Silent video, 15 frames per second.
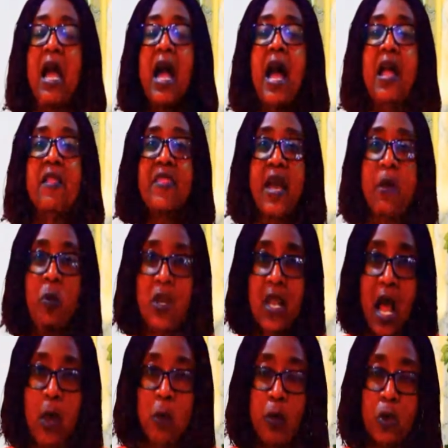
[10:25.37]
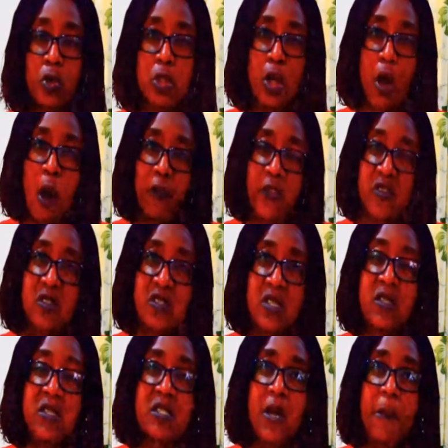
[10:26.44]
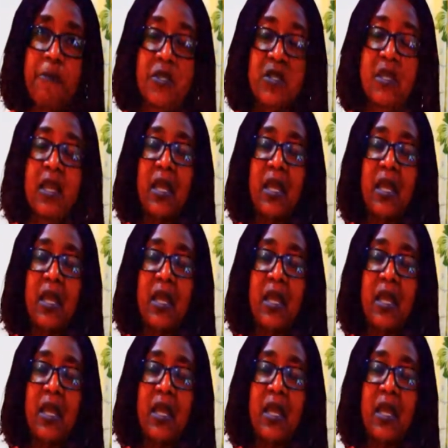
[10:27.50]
And then we now go to the other systems.